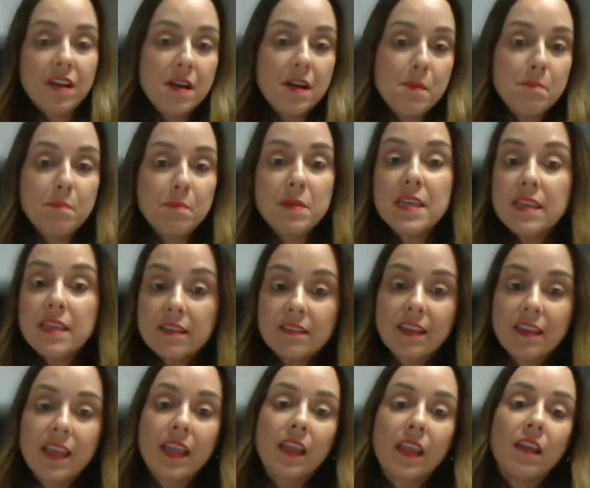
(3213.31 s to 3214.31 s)

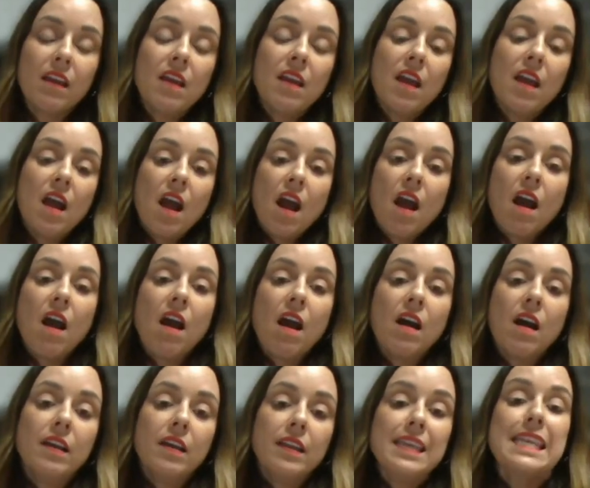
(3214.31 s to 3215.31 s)
competing
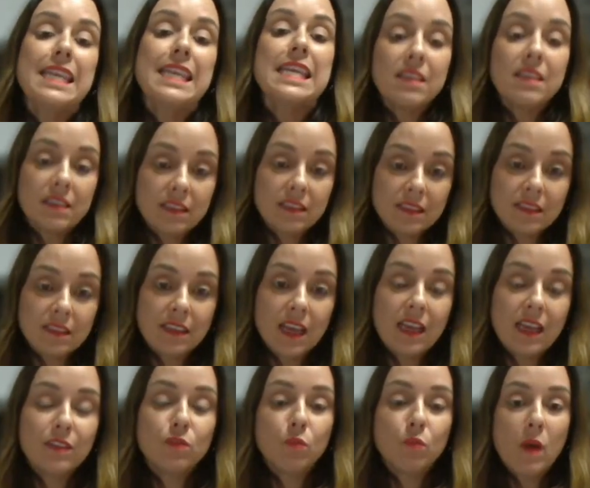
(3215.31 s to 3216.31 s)
needs
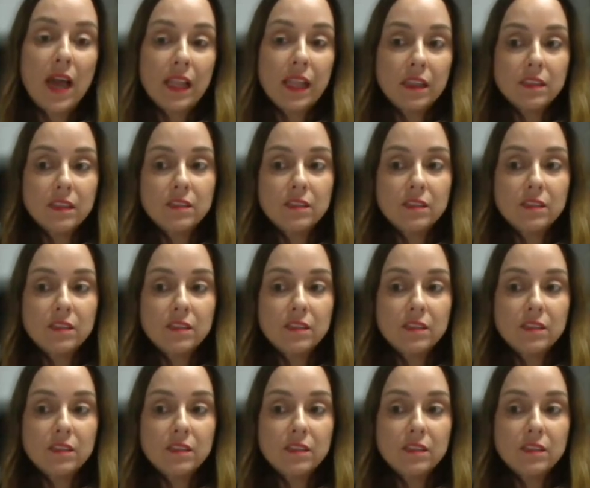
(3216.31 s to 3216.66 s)
as well.